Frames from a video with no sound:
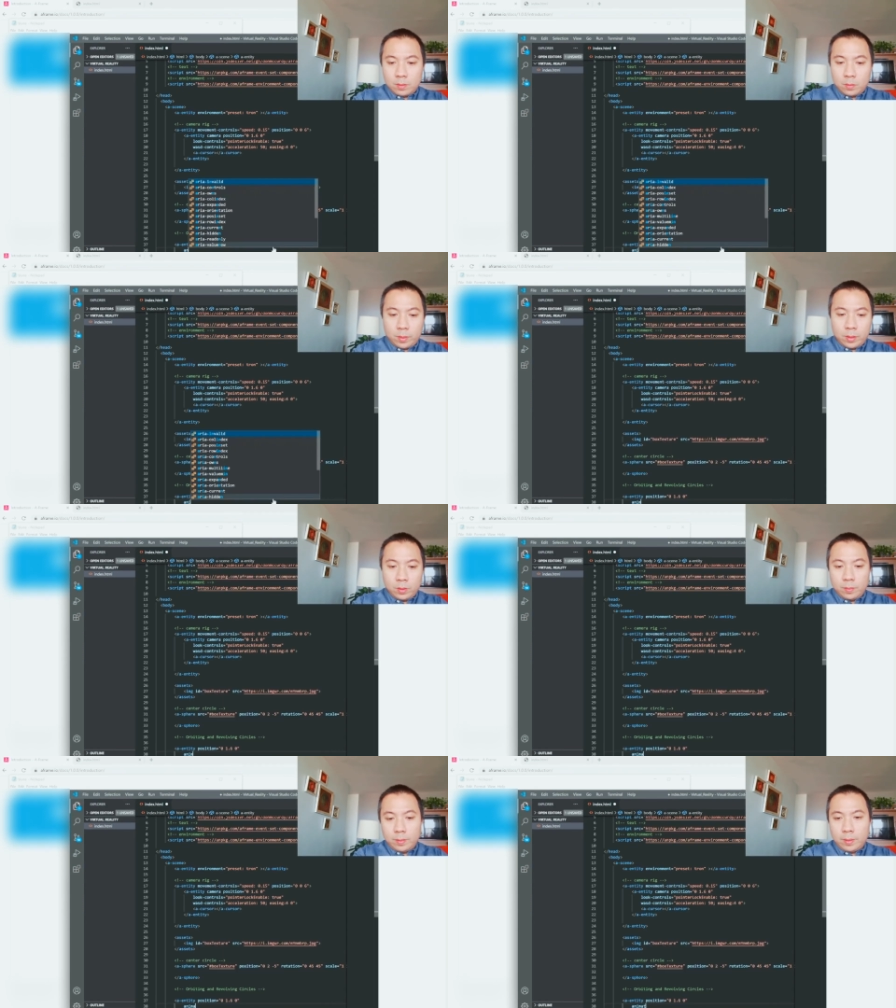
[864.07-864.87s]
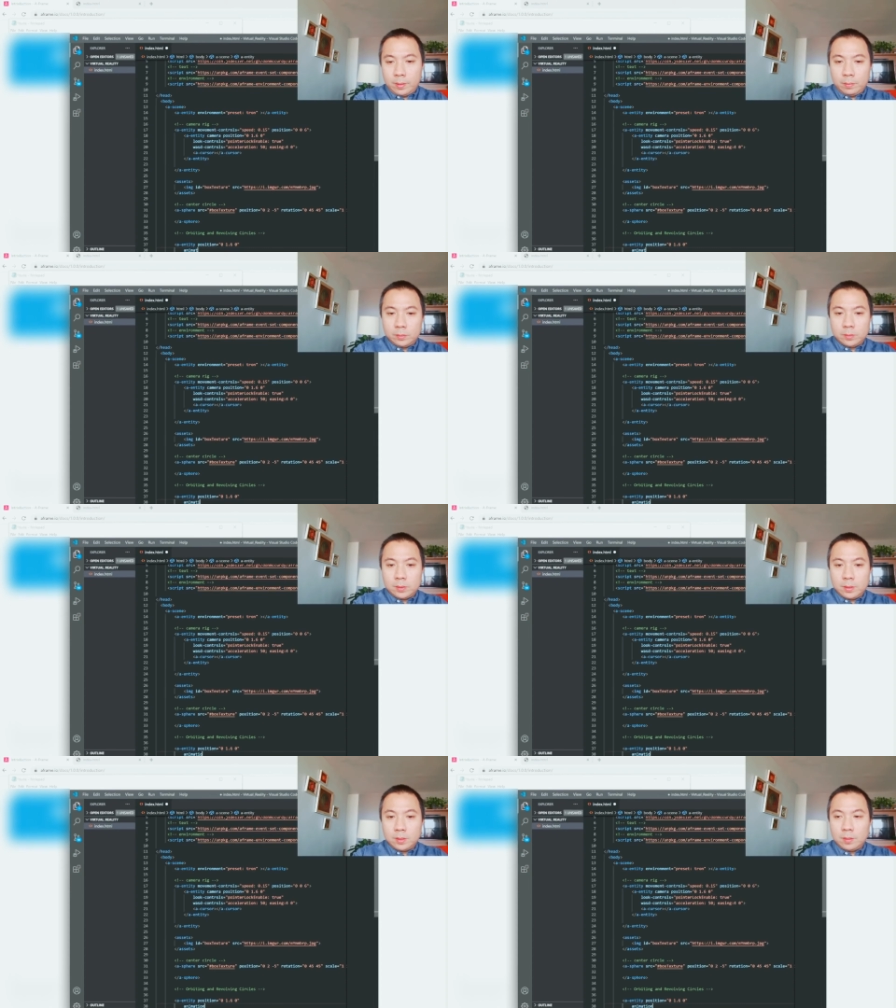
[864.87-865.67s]
where you will be able to
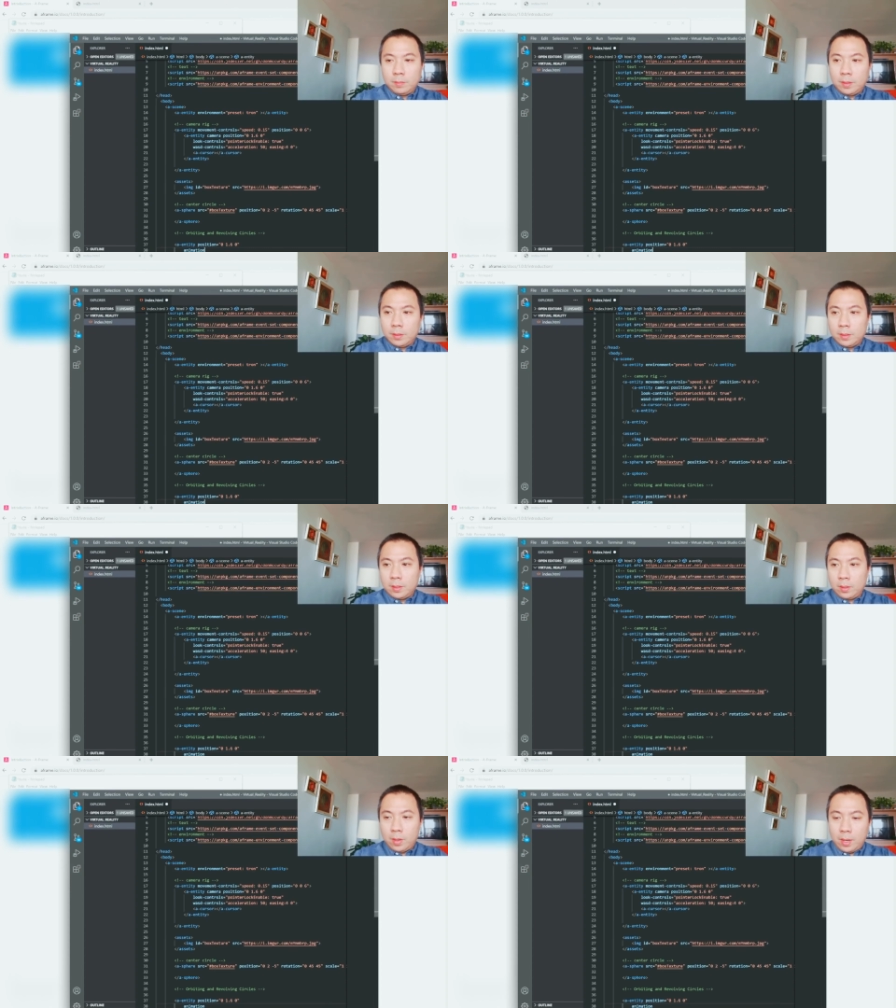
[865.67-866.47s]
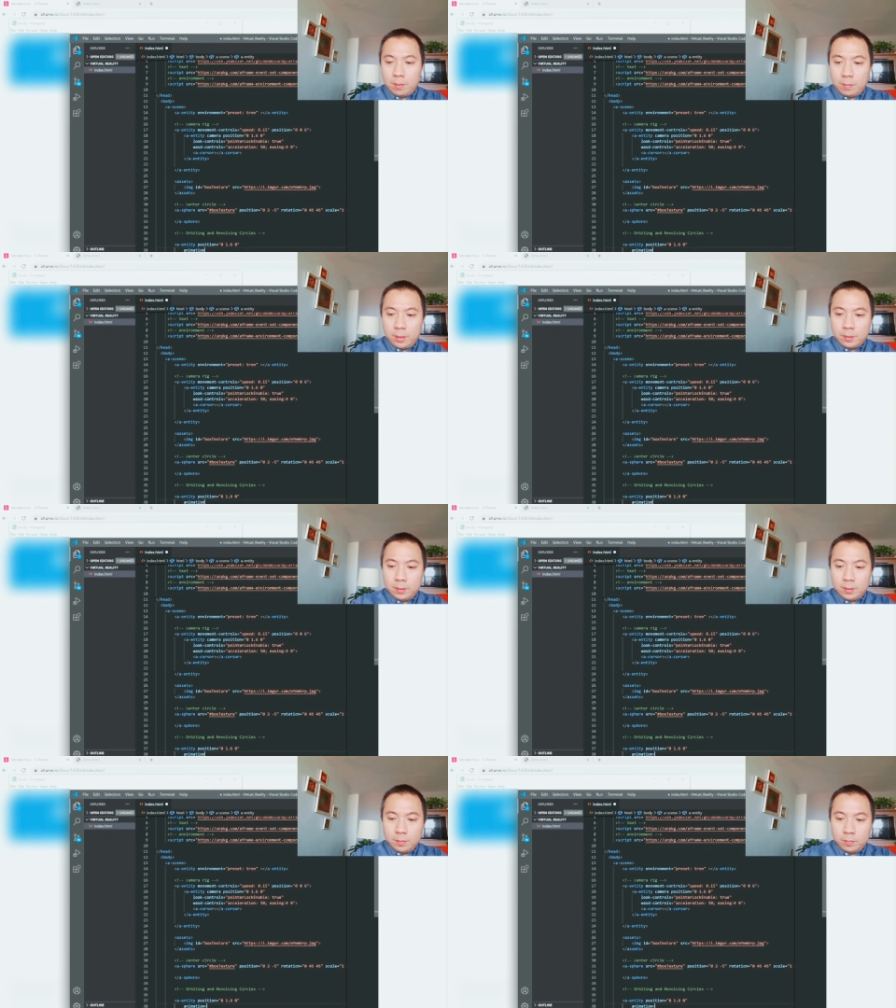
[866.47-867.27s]
see them, and then you animate
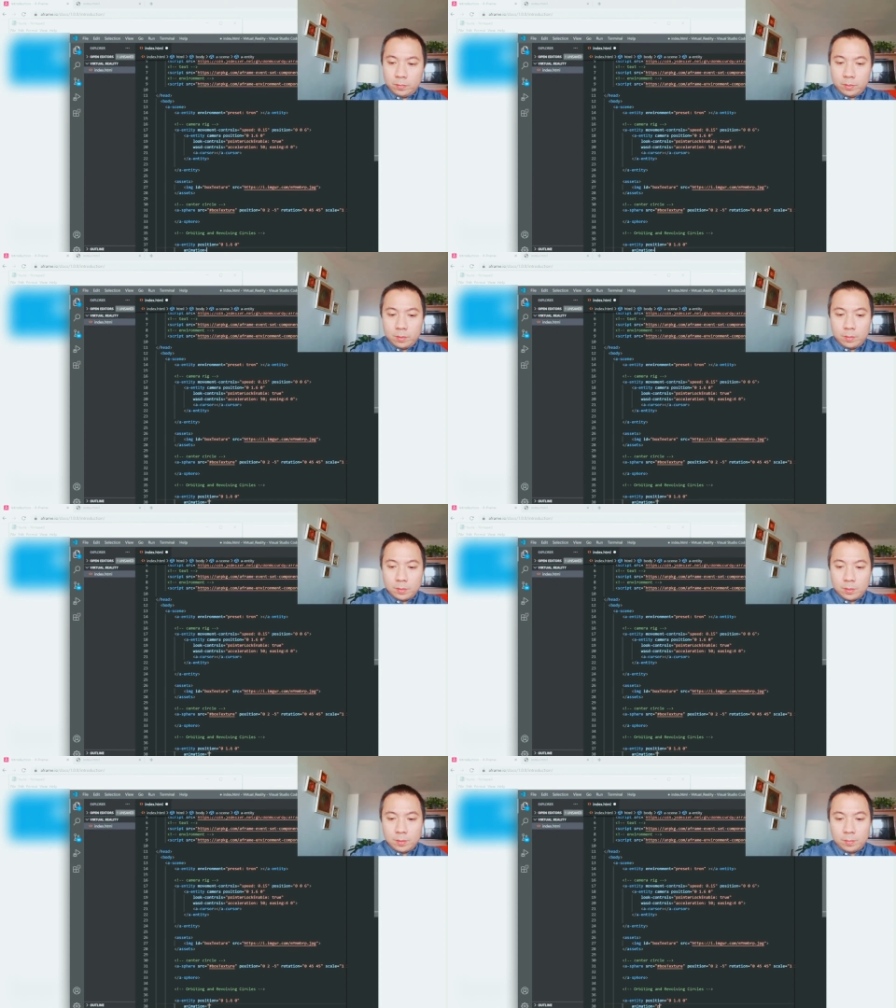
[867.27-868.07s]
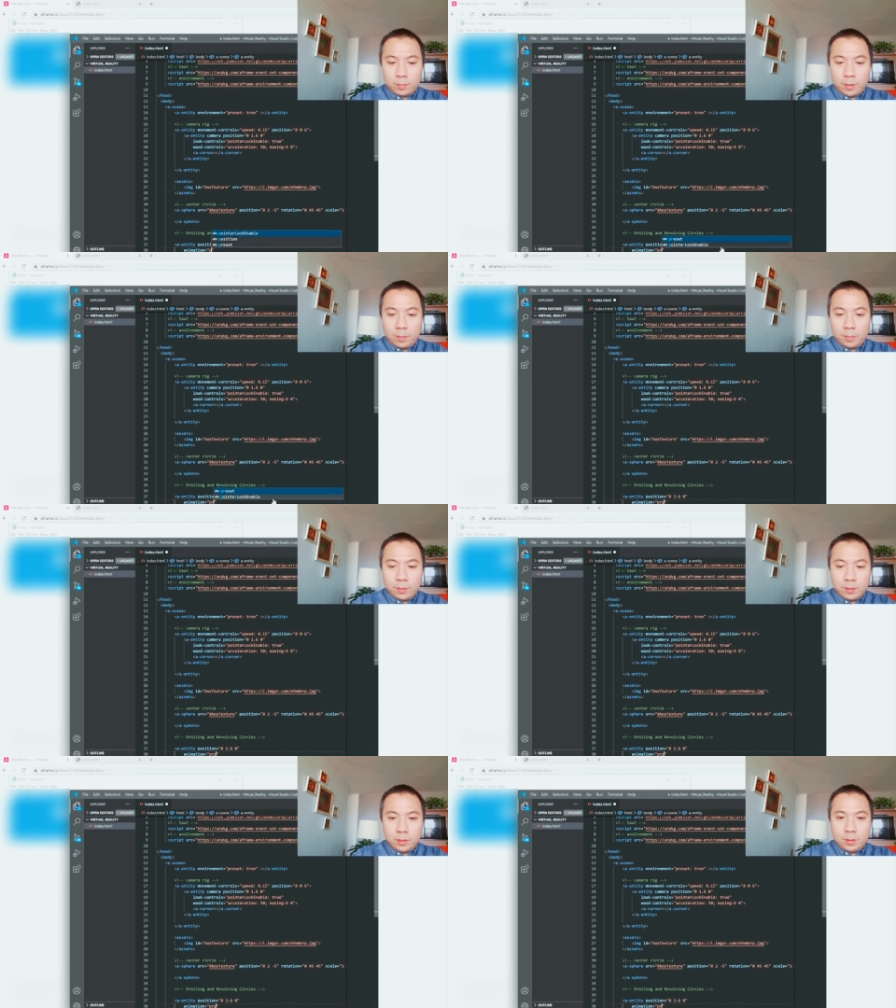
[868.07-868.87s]
it with
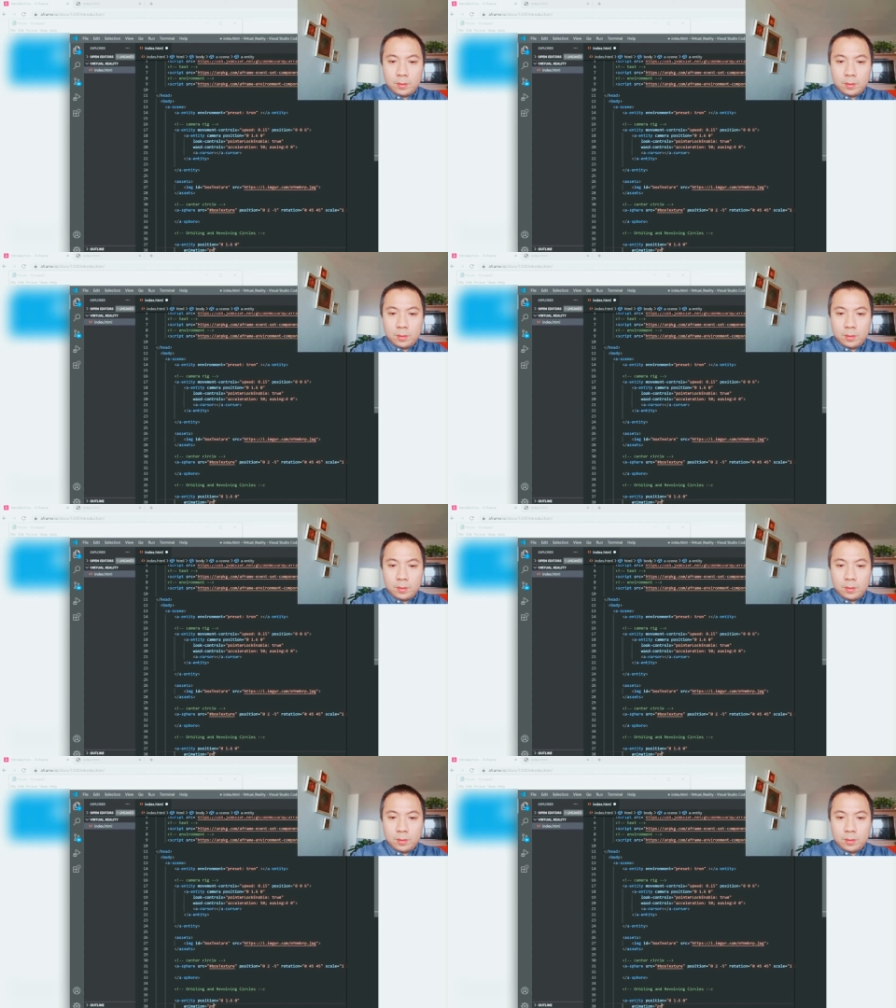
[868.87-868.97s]
property